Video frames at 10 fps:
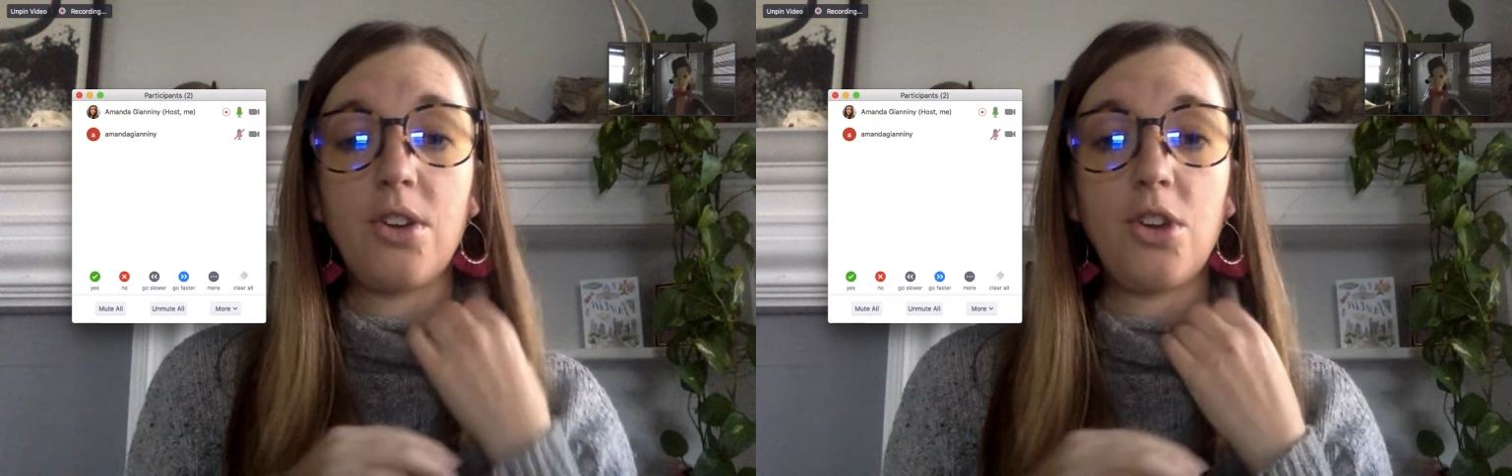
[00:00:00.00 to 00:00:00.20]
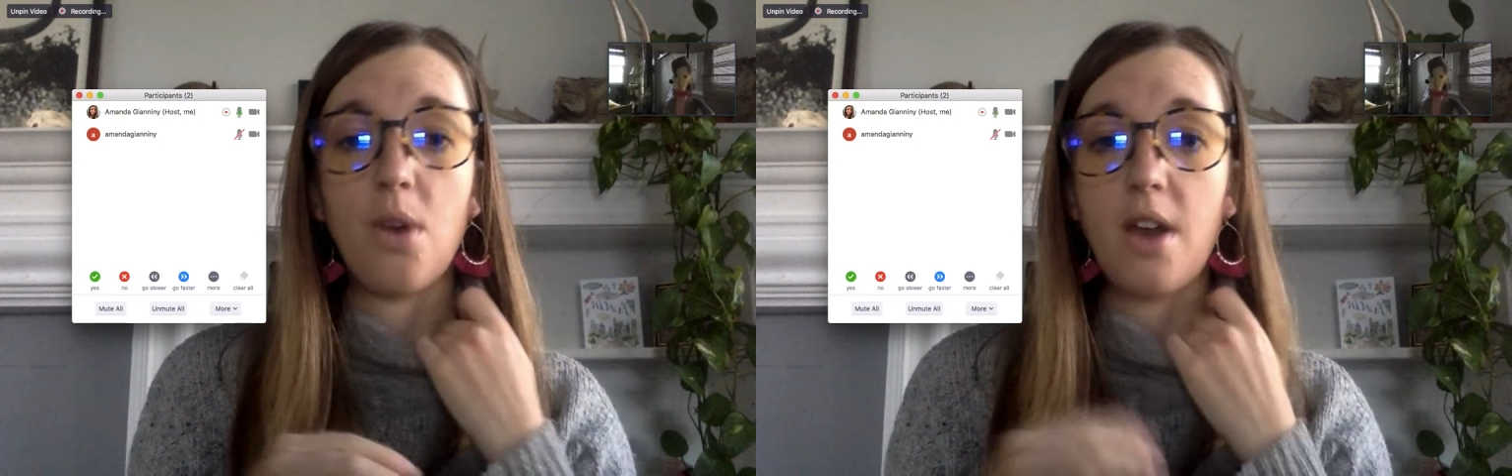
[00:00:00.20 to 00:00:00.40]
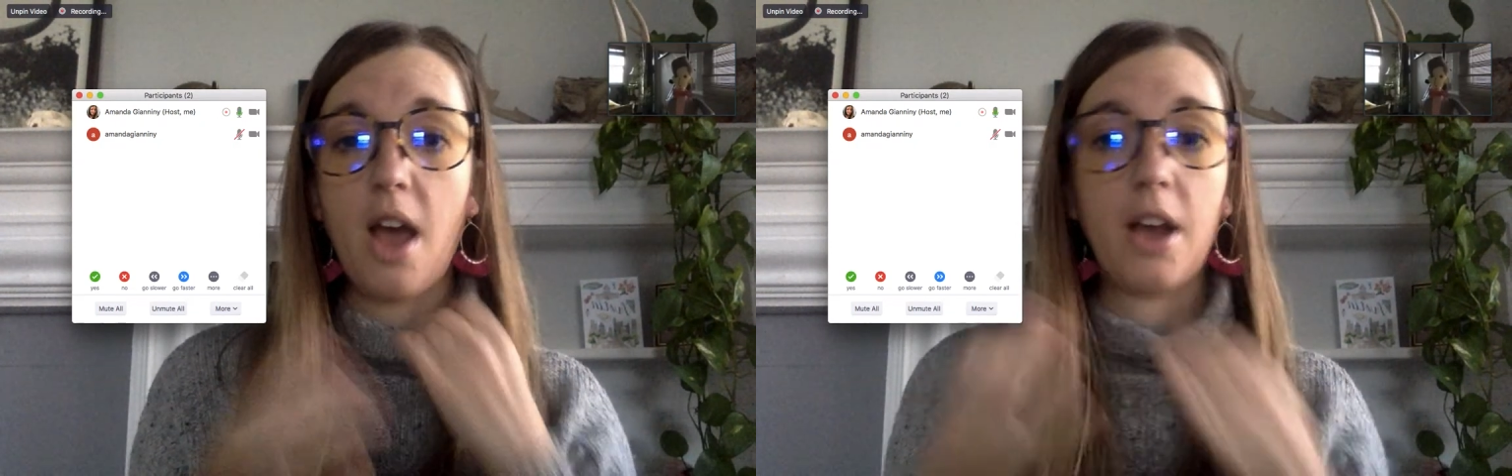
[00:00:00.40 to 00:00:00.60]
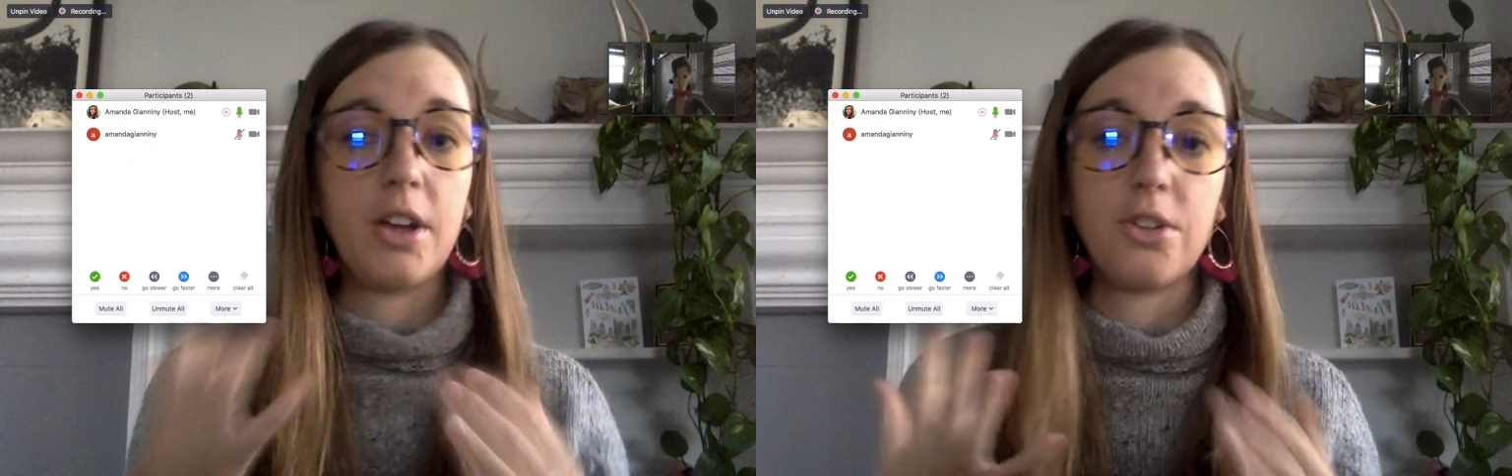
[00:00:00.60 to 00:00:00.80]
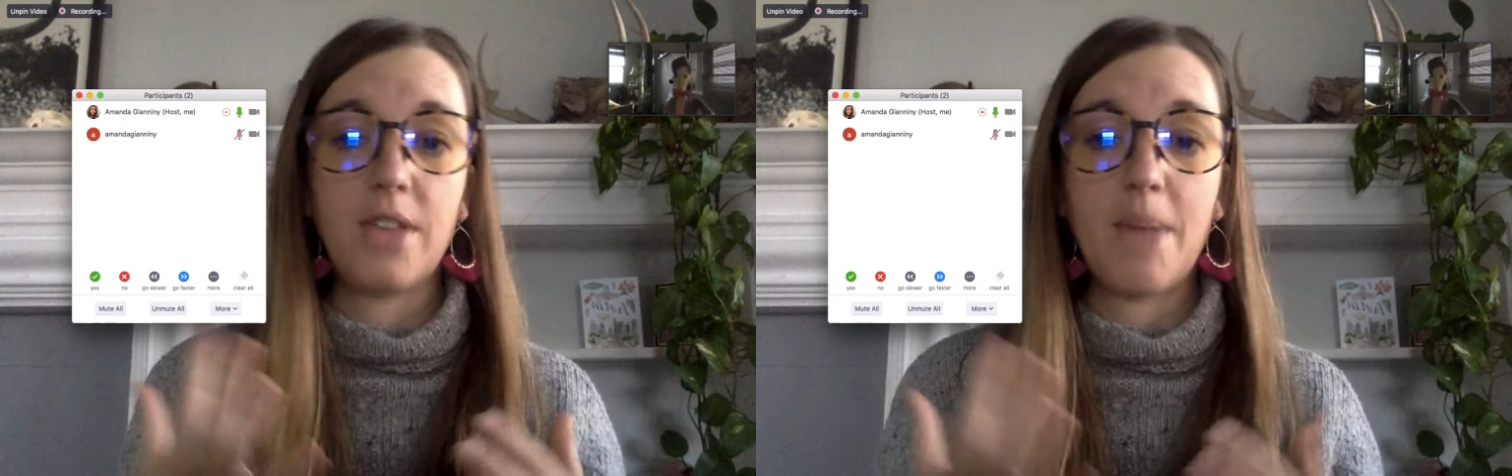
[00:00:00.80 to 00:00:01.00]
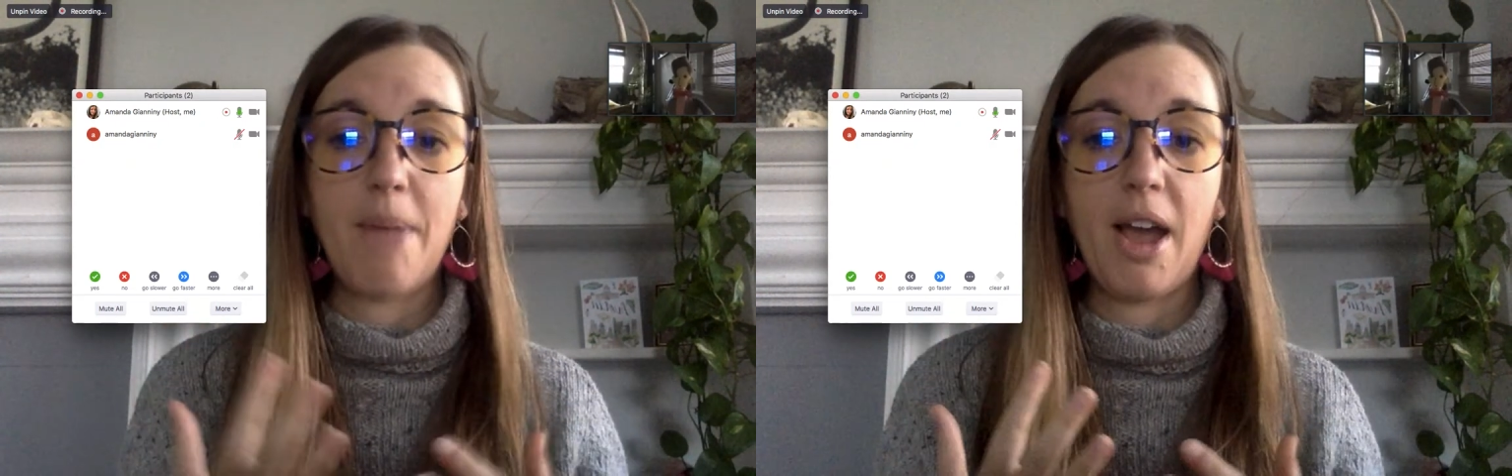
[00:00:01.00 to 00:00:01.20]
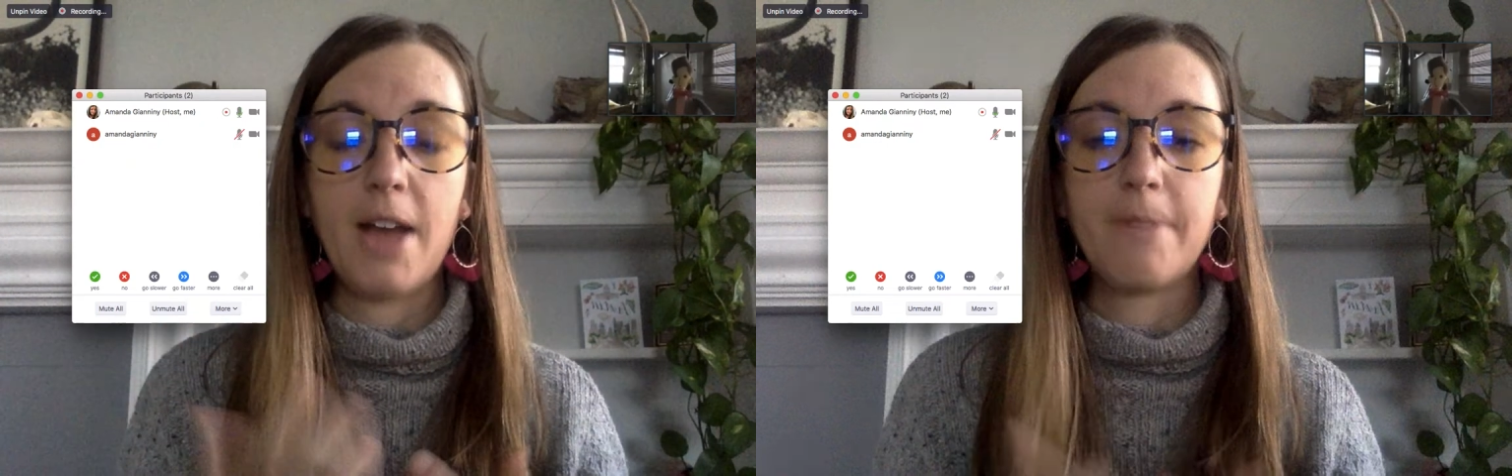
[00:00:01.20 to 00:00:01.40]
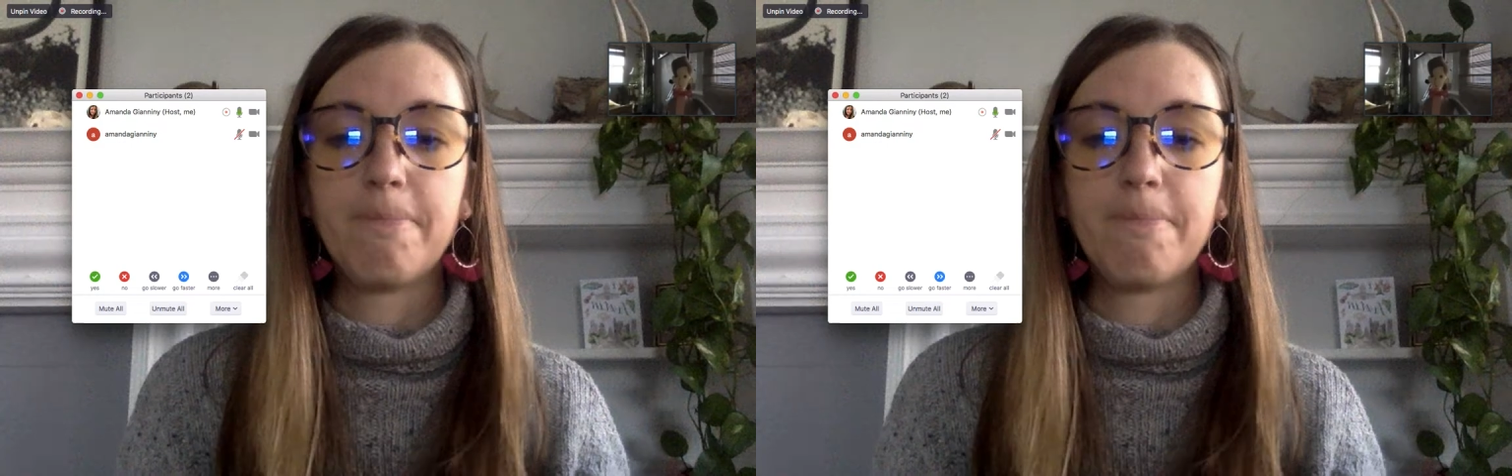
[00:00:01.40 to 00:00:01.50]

you are not going to turn that back on.